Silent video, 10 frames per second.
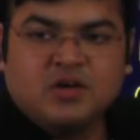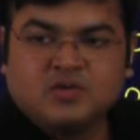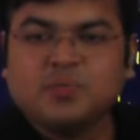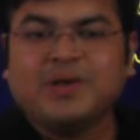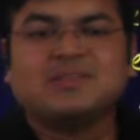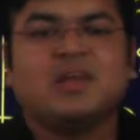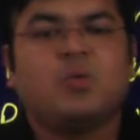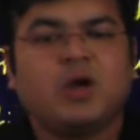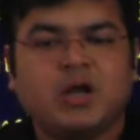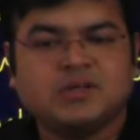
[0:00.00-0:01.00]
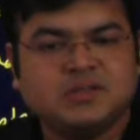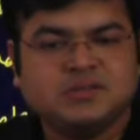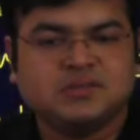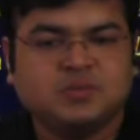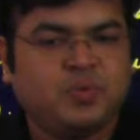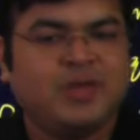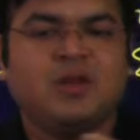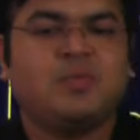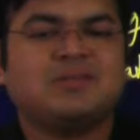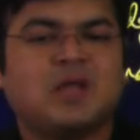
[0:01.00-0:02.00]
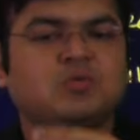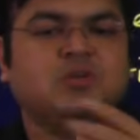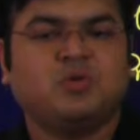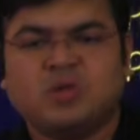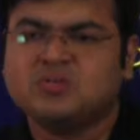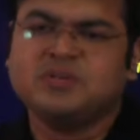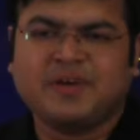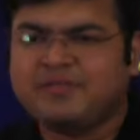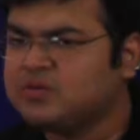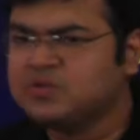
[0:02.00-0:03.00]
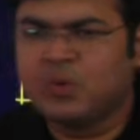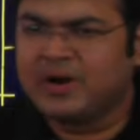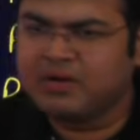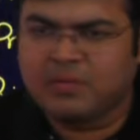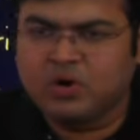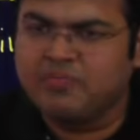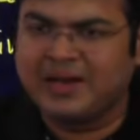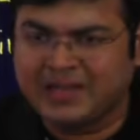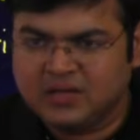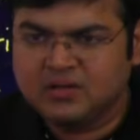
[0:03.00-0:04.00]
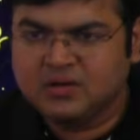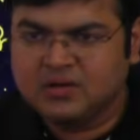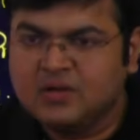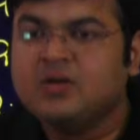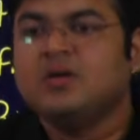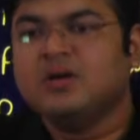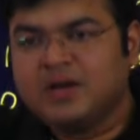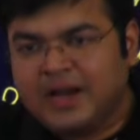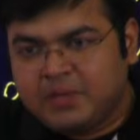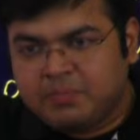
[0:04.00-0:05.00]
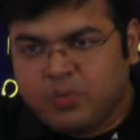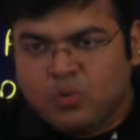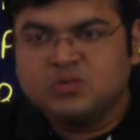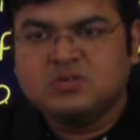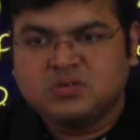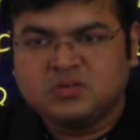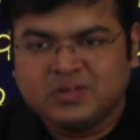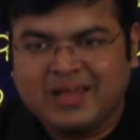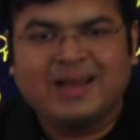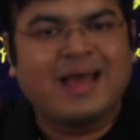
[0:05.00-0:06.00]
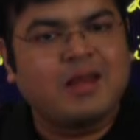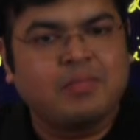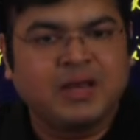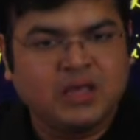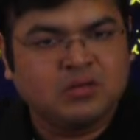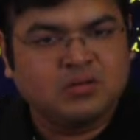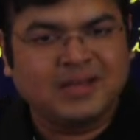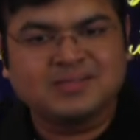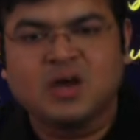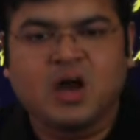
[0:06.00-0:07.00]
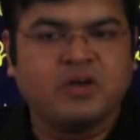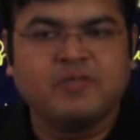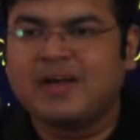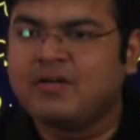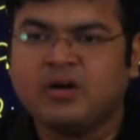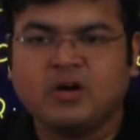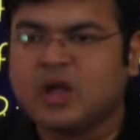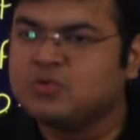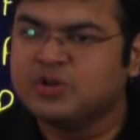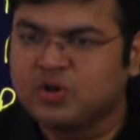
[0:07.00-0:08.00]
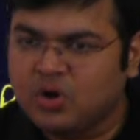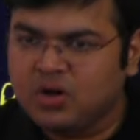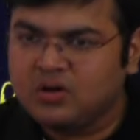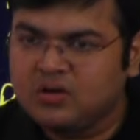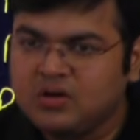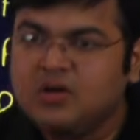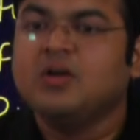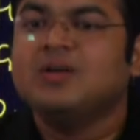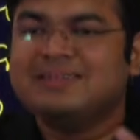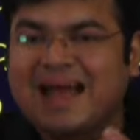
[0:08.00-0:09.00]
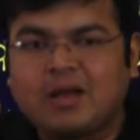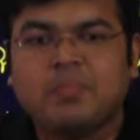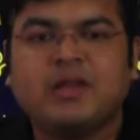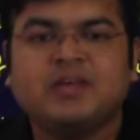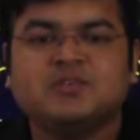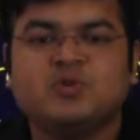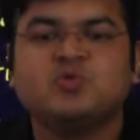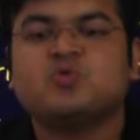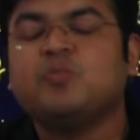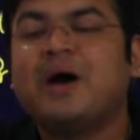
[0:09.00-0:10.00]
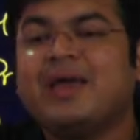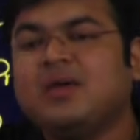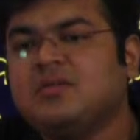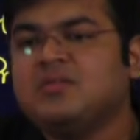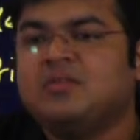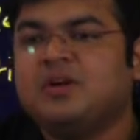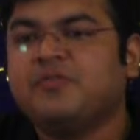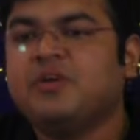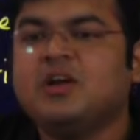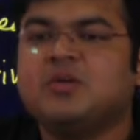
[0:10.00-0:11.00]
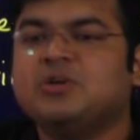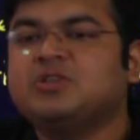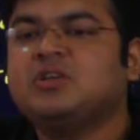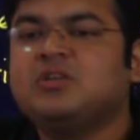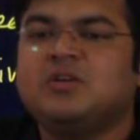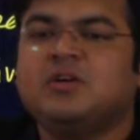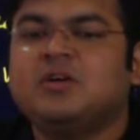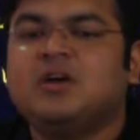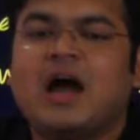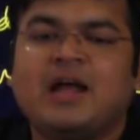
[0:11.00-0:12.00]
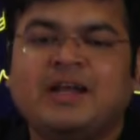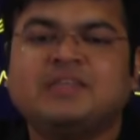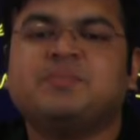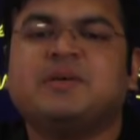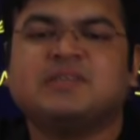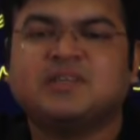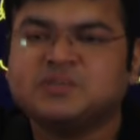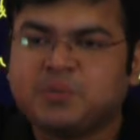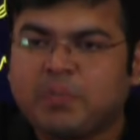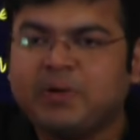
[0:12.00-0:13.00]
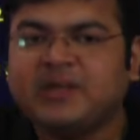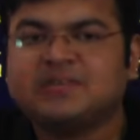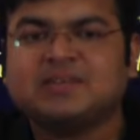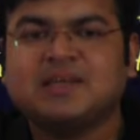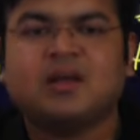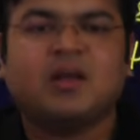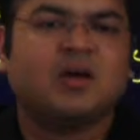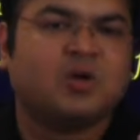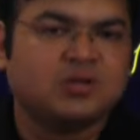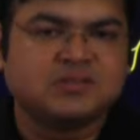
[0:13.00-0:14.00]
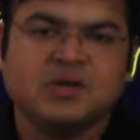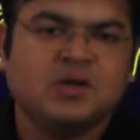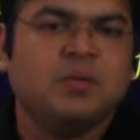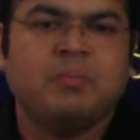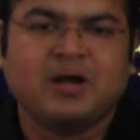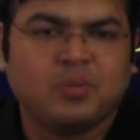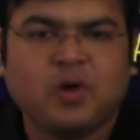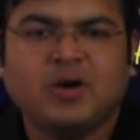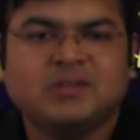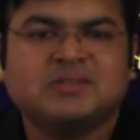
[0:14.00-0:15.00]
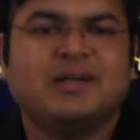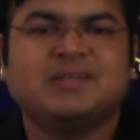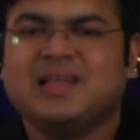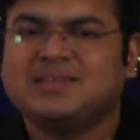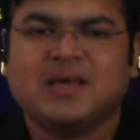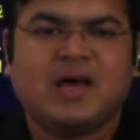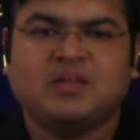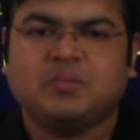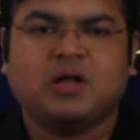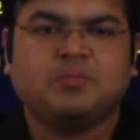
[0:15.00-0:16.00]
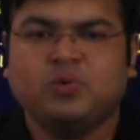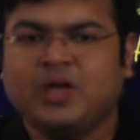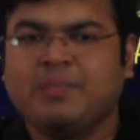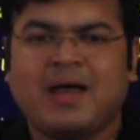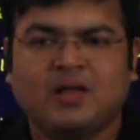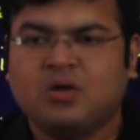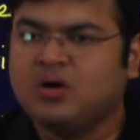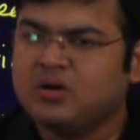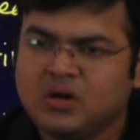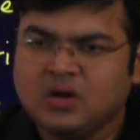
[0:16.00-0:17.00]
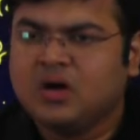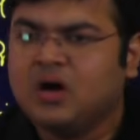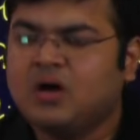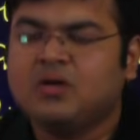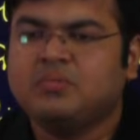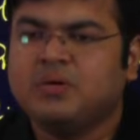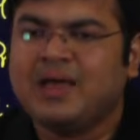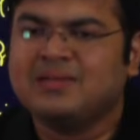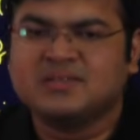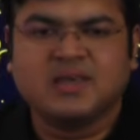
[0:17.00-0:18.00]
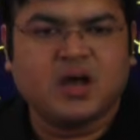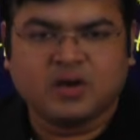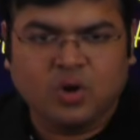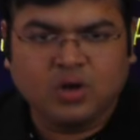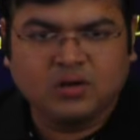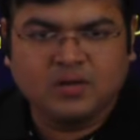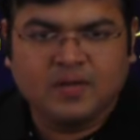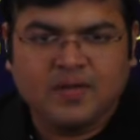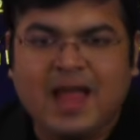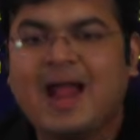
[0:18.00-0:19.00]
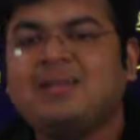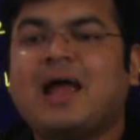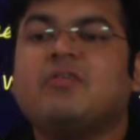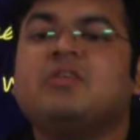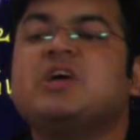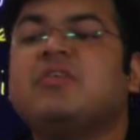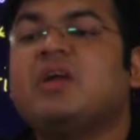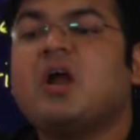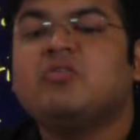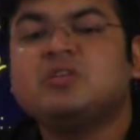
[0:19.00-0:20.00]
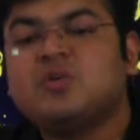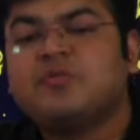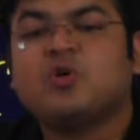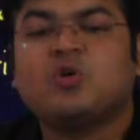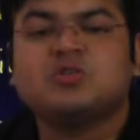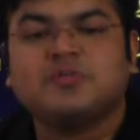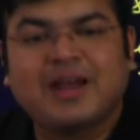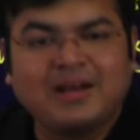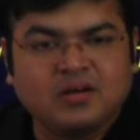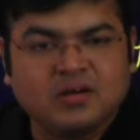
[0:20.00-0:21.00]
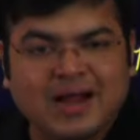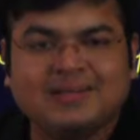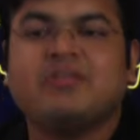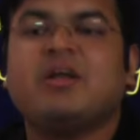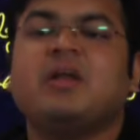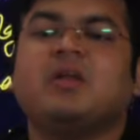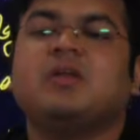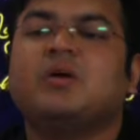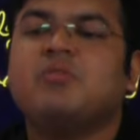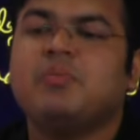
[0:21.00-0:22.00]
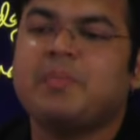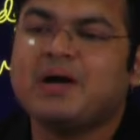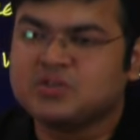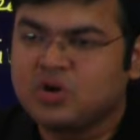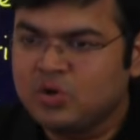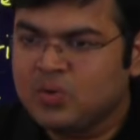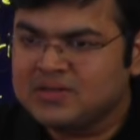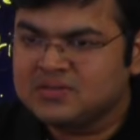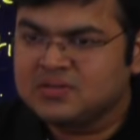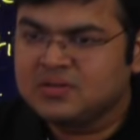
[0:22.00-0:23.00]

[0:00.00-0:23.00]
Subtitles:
So basically what it does is, we can invest 1,000, 2,000, 5,000, whatever amount of money. It pools the entire money, let's say 100, 500, 1,000 crore. That money is used to buy different commercial IT spaces, properties, etc. across metropolitan cities, let's say Hyderabad, Pune, Bangalore, NCR and all. And that will generate hundreds of crores of rent, and that rental income will be passed on to us.